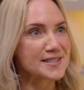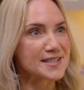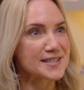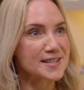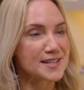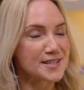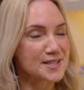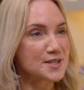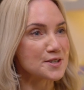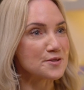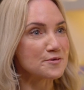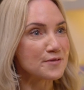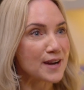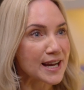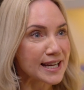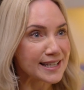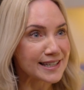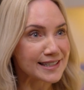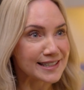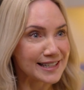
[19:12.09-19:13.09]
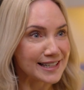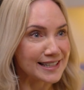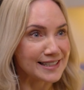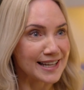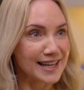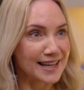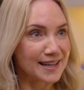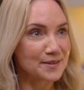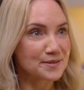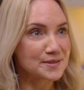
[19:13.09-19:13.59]
as I do regularly
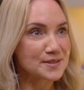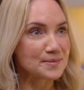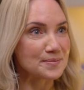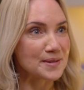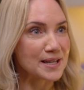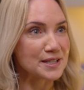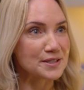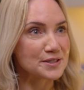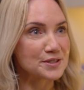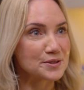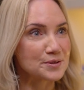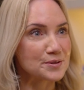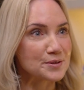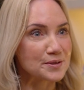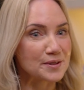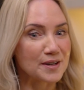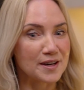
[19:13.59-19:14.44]
now to make sure